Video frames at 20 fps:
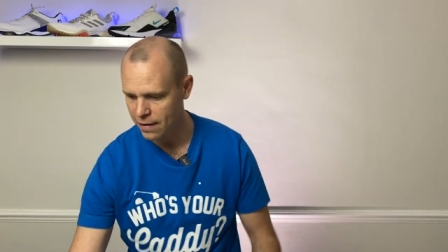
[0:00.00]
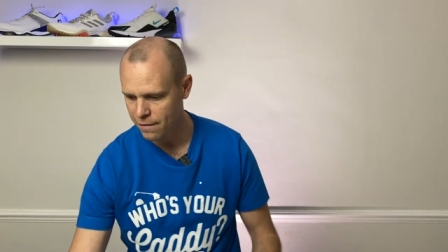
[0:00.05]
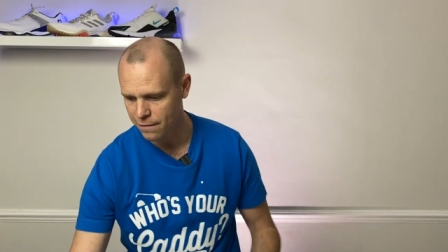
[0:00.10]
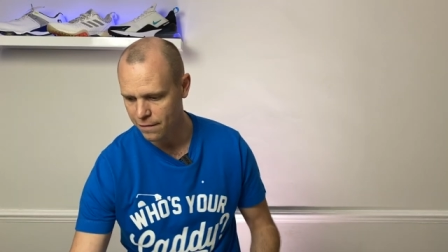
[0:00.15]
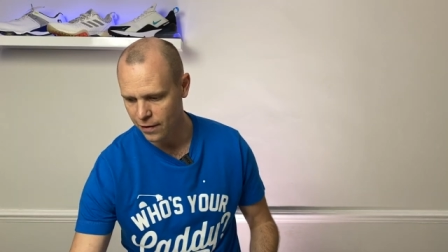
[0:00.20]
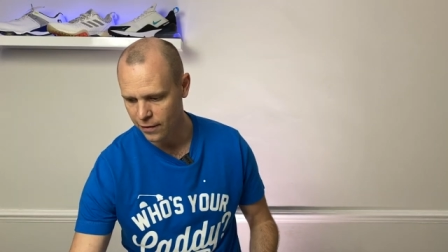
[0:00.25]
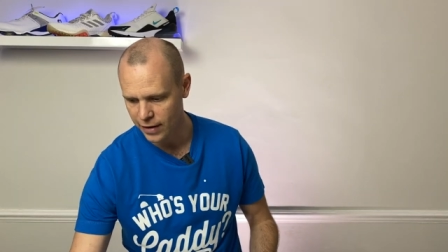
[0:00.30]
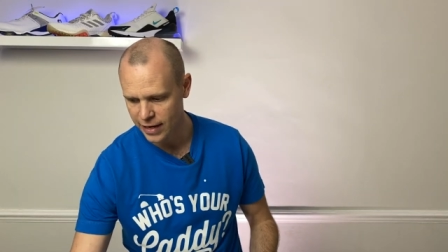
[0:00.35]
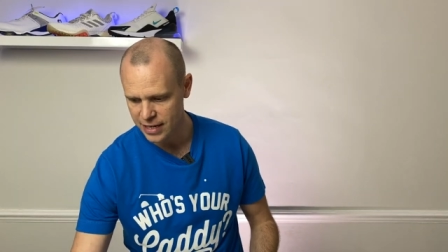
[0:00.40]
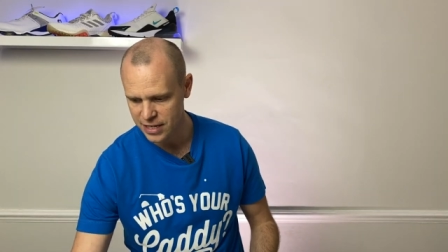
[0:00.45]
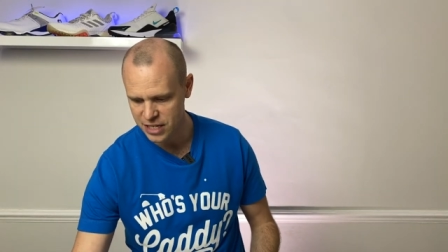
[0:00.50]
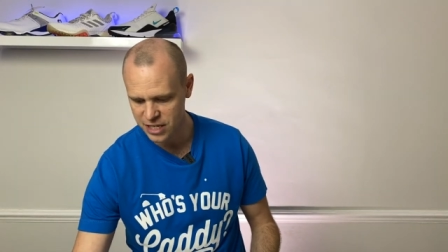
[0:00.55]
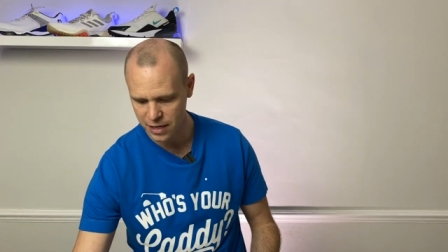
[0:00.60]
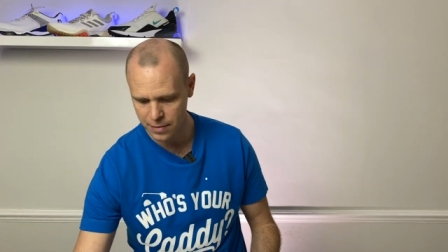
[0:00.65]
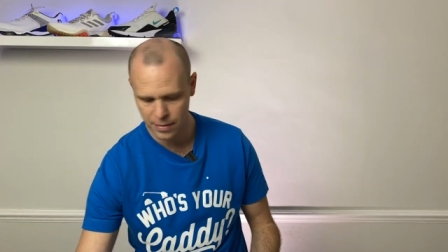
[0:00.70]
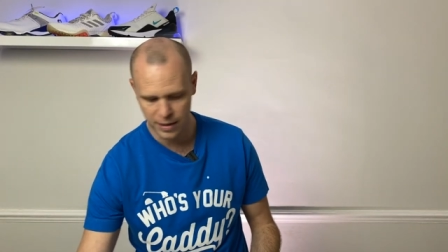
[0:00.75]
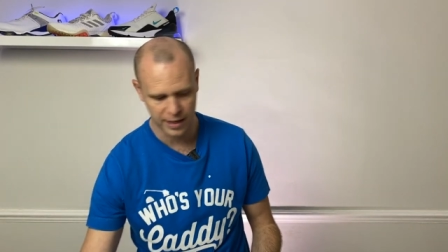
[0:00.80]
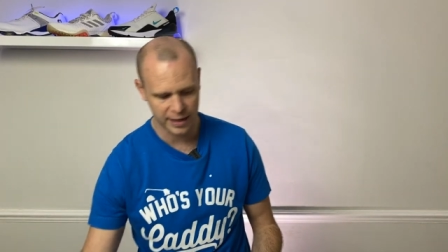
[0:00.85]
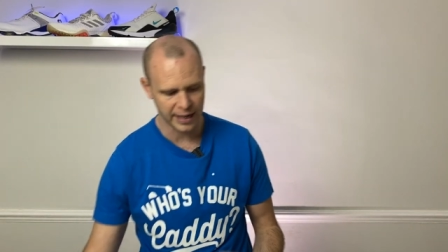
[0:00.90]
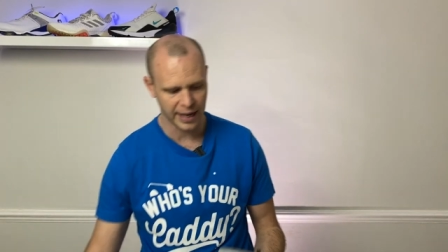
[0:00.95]
very
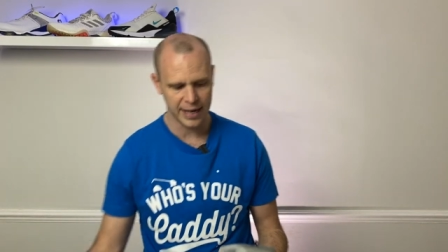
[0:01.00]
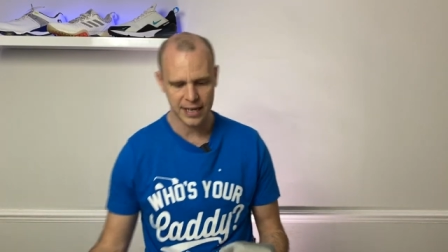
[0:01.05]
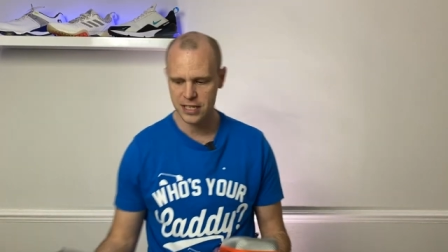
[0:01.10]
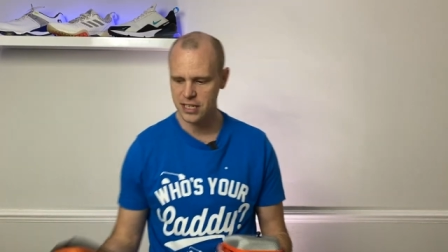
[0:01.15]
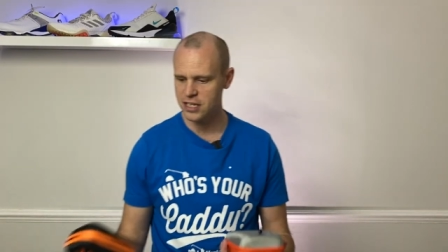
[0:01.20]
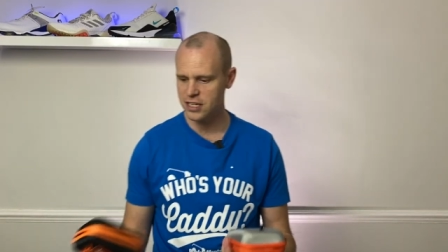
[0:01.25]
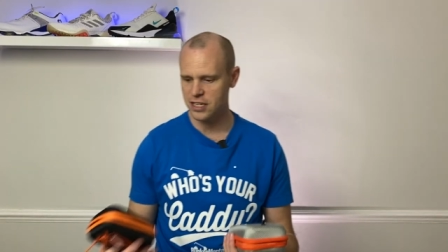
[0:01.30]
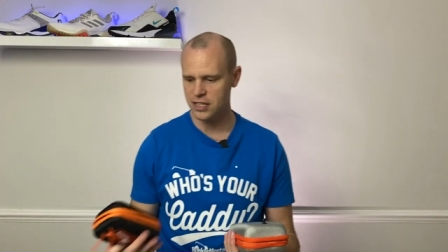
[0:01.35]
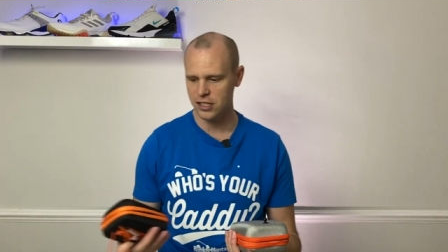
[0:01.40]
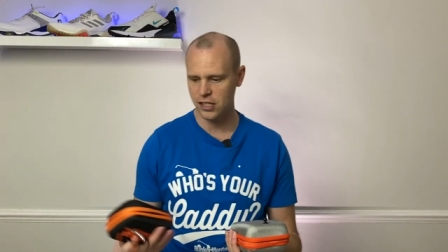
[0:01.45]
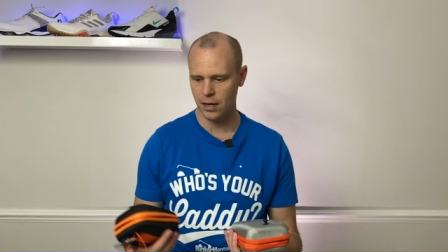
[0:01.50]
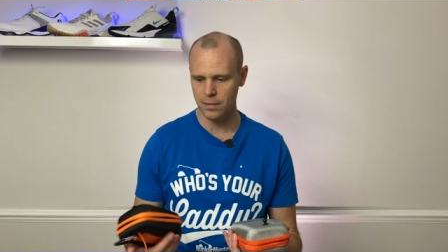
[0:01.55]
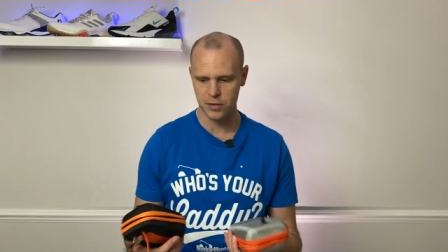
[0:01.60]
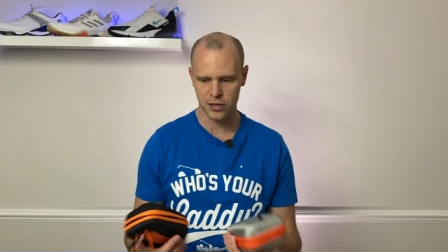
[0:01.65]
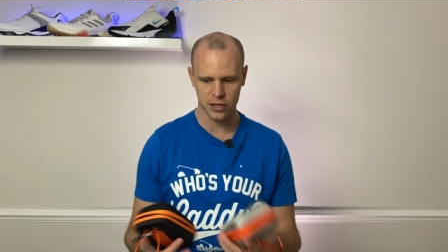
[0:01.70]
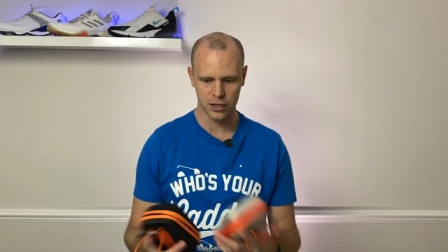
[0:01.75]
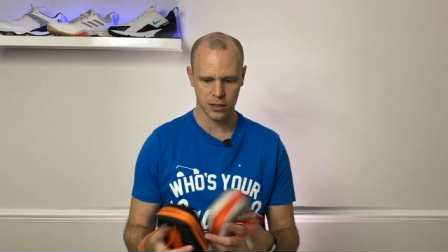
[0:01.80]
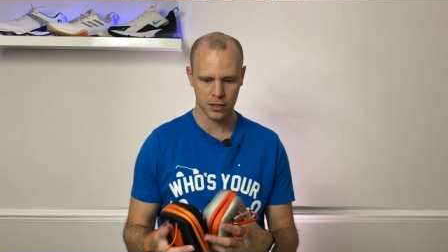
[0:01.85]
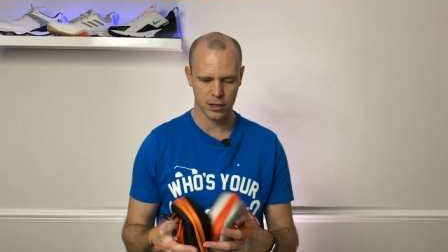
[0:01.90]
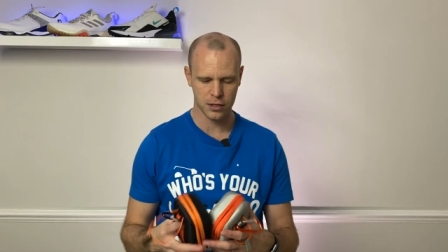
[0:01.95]
similar cases in terms
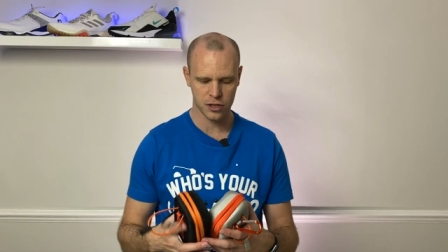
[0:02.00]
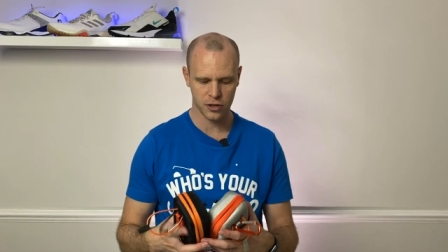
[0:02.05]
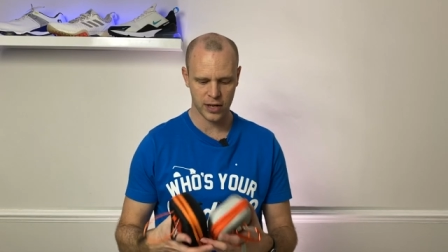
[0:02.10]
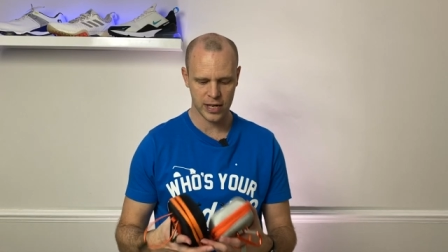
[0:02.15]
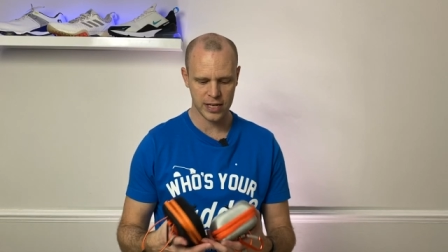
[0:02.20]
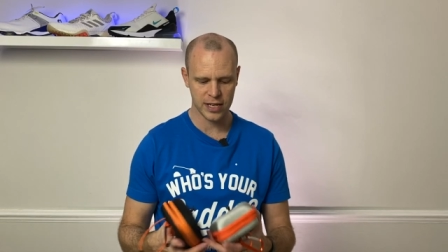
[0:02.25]
of the design.